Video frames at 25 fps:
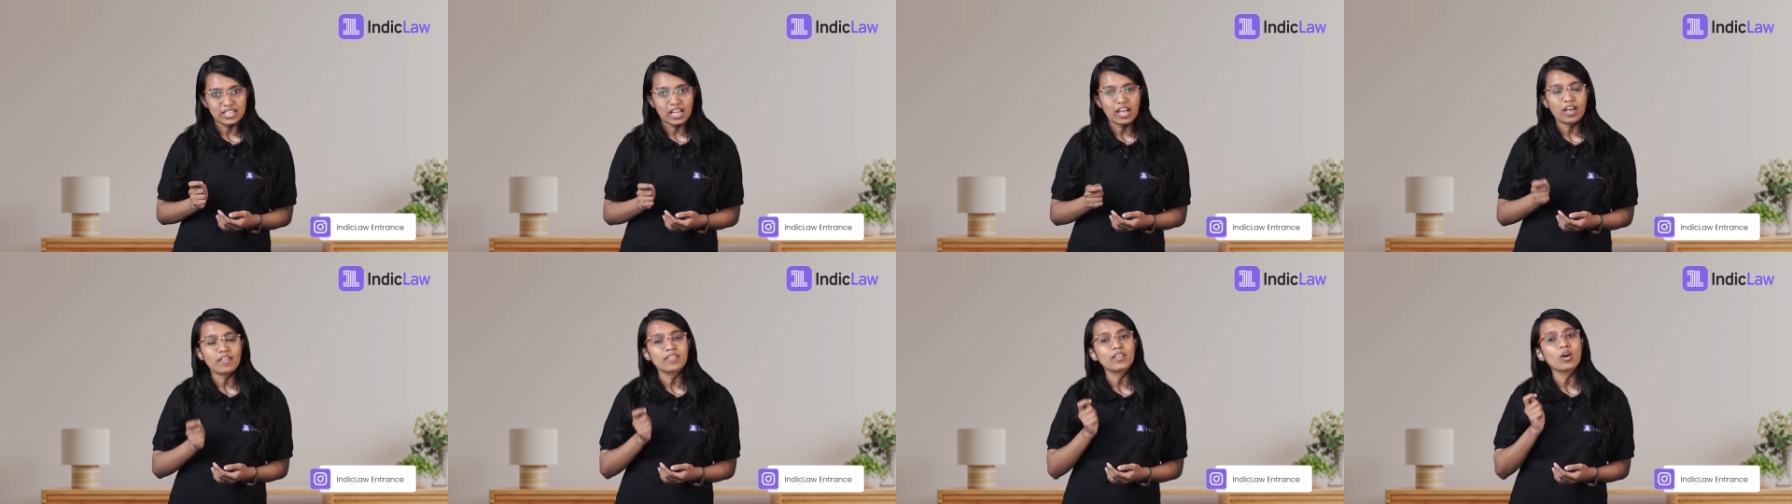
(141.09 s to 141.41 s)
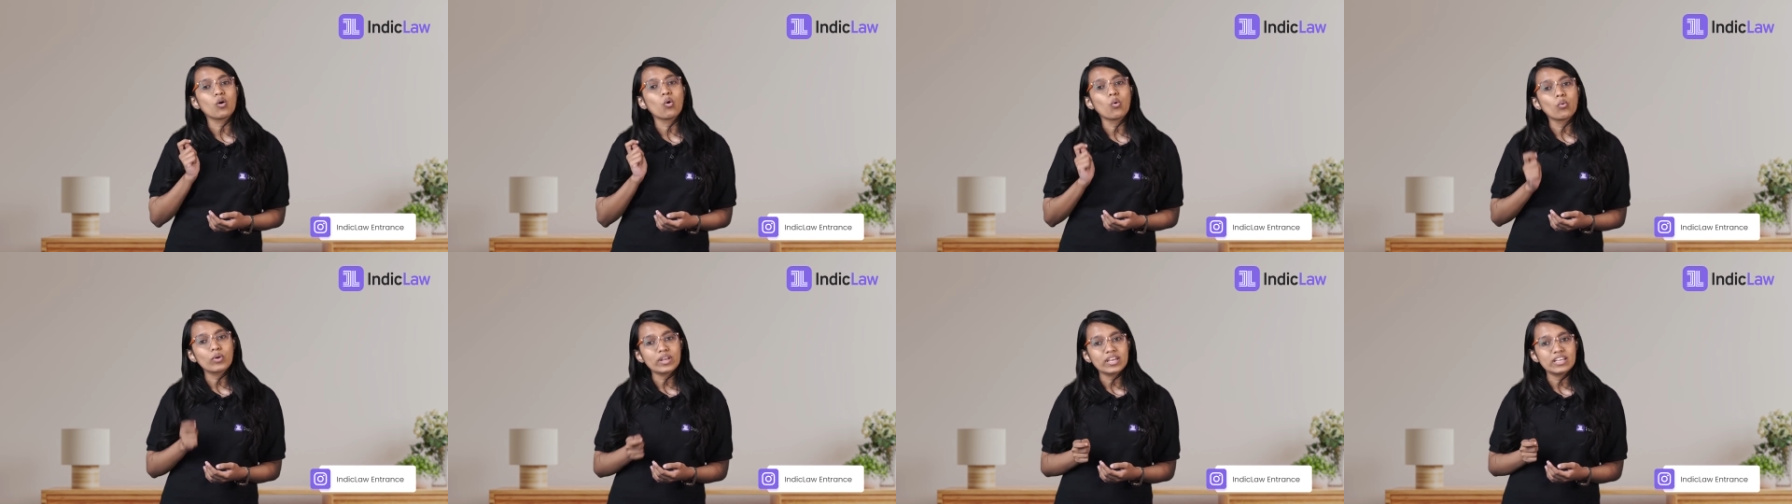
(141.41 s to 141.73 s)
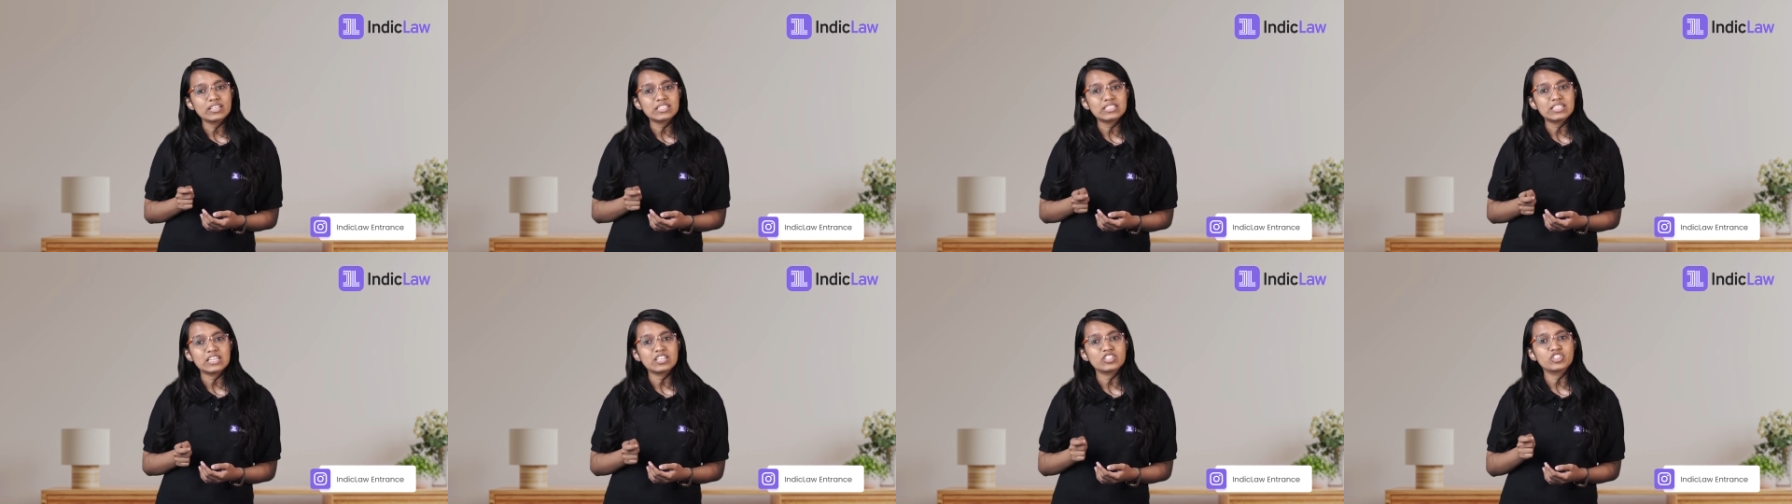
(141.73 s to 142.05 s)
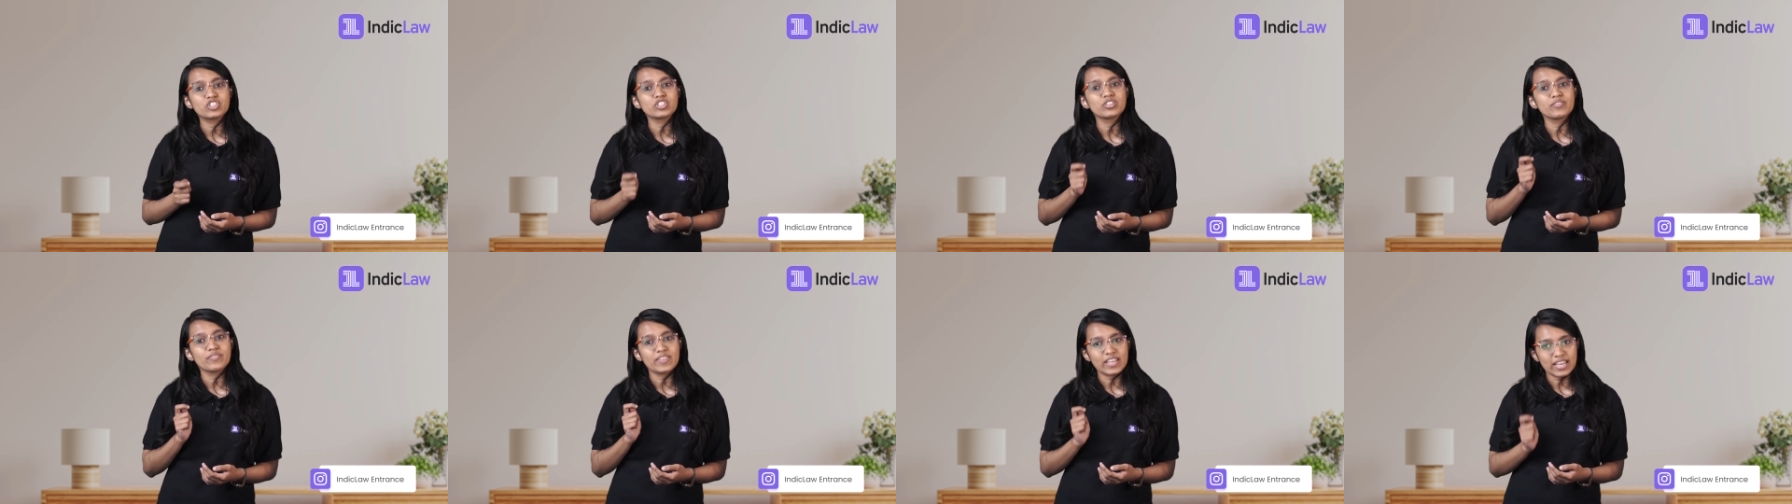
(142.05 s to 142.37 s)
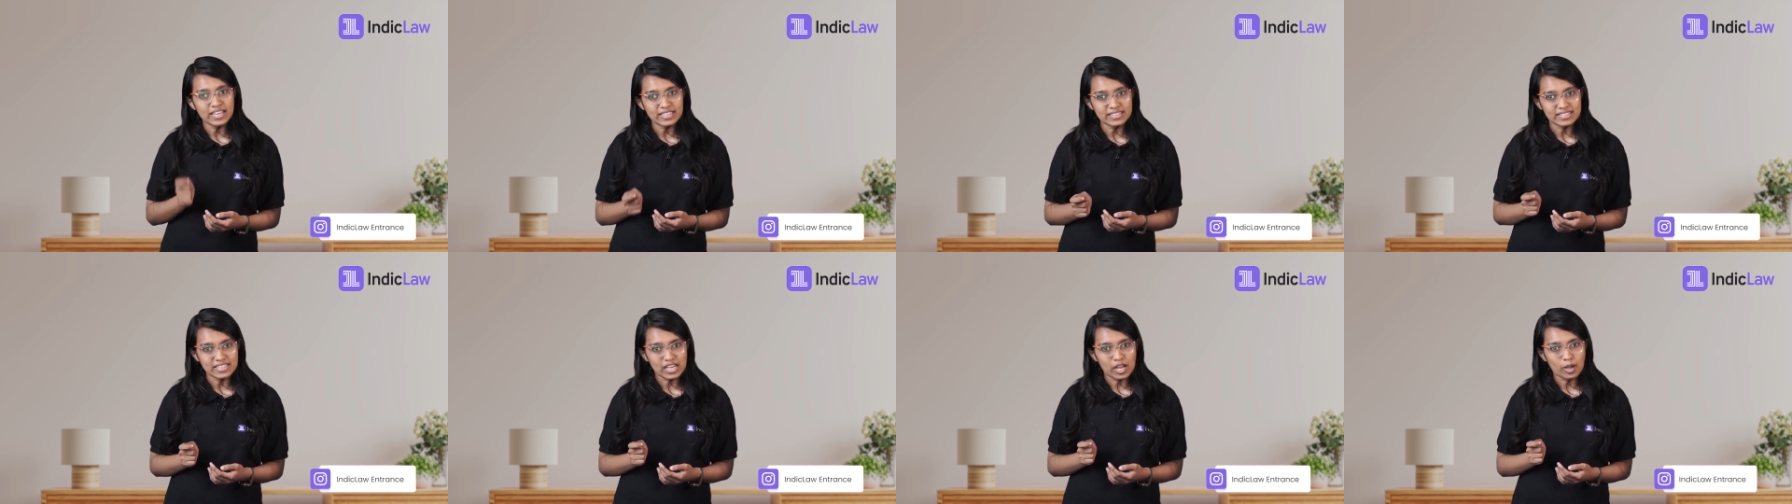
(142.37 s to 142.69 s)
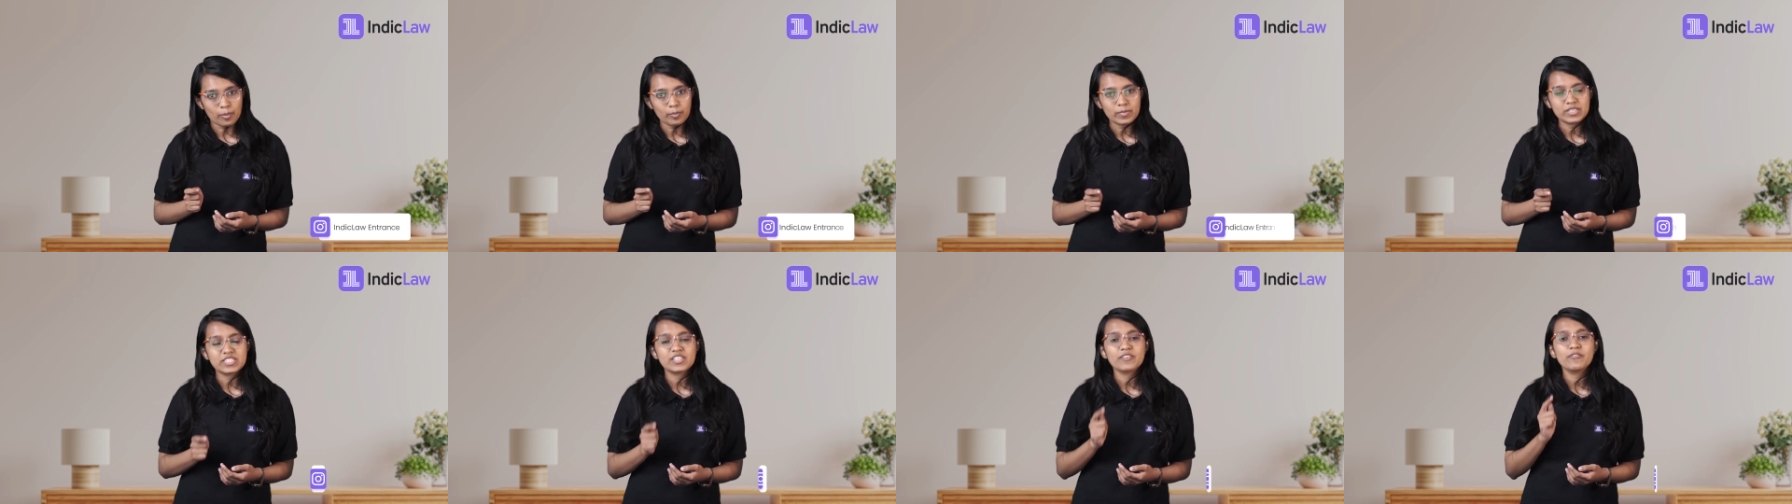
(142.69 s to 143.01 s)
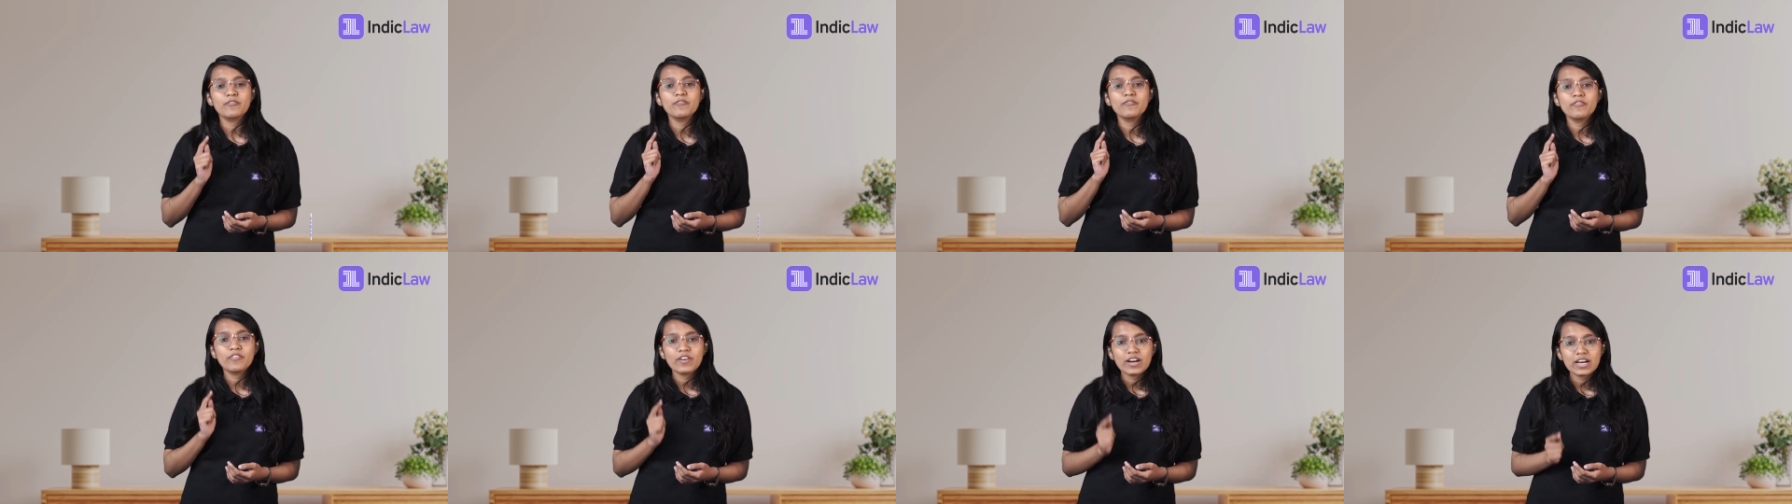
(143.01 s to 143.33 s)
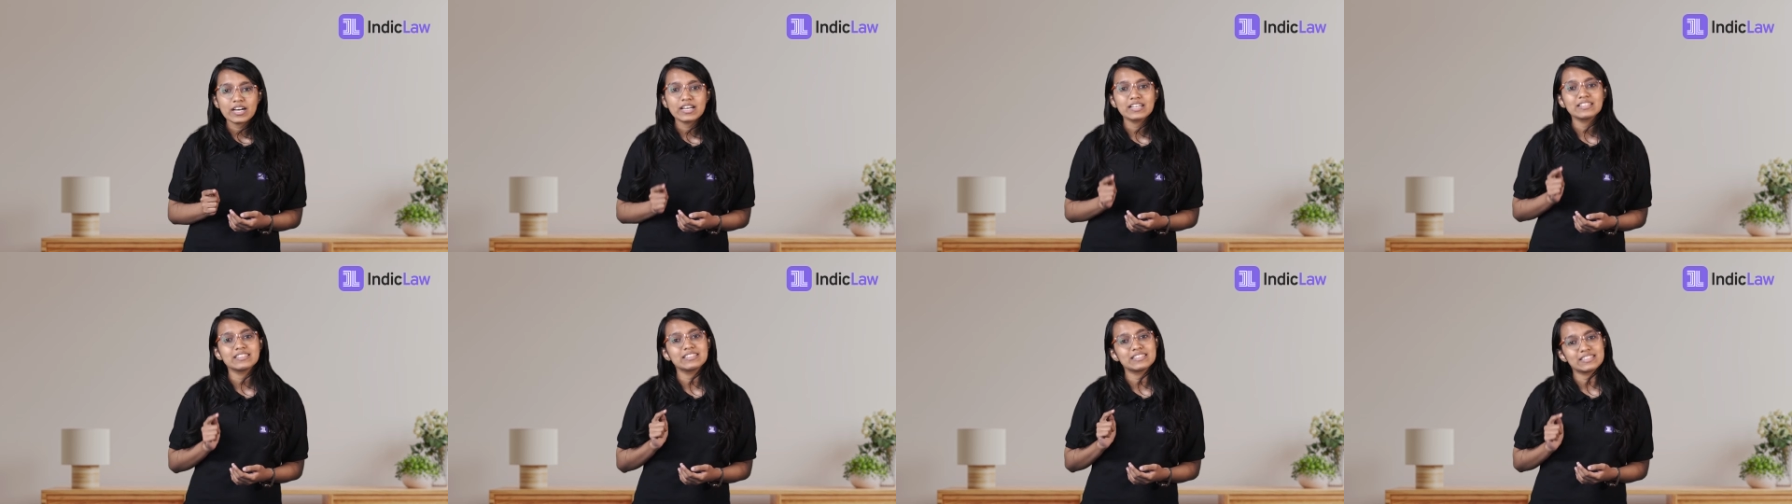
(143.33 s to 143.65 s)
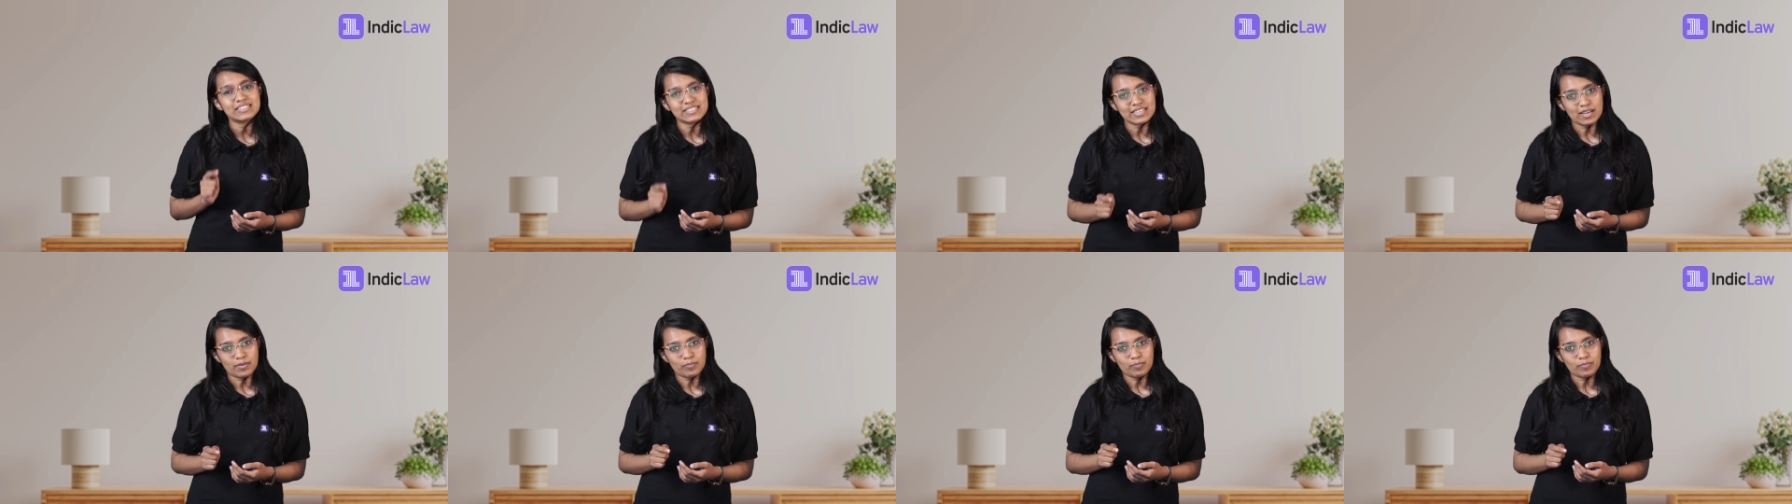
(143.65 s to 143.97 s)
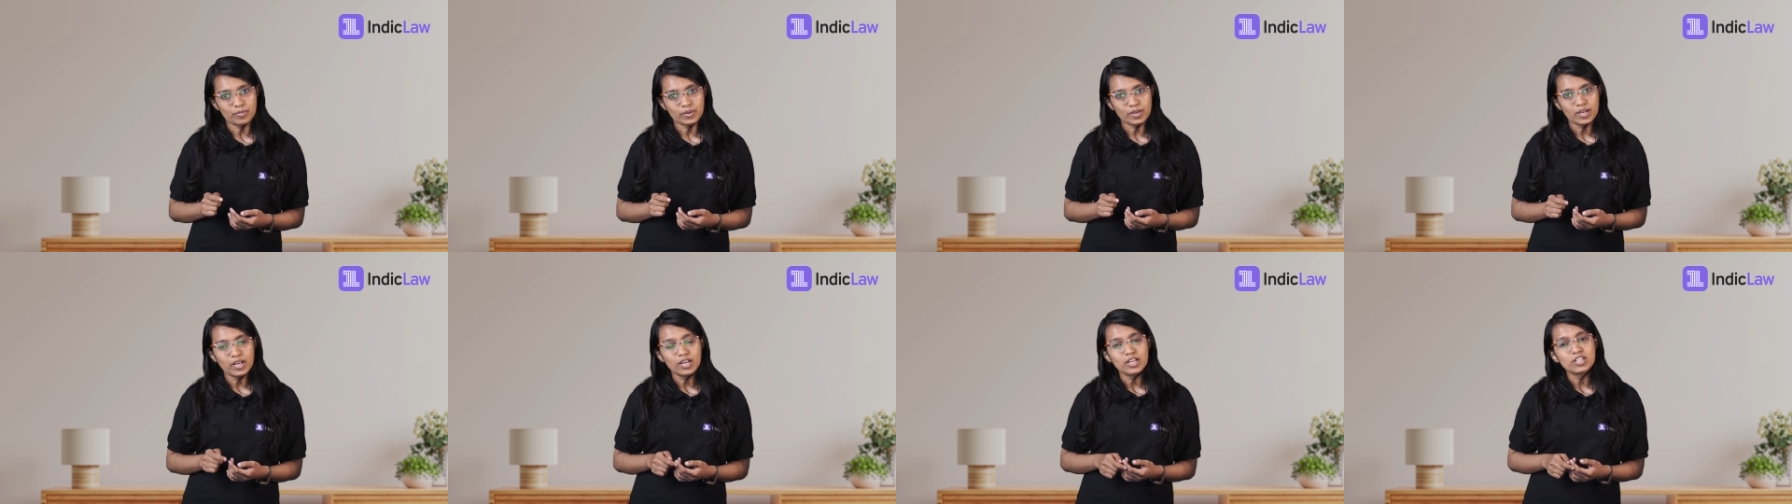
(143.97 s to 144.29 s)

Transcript: and the orientation of the exam is the first step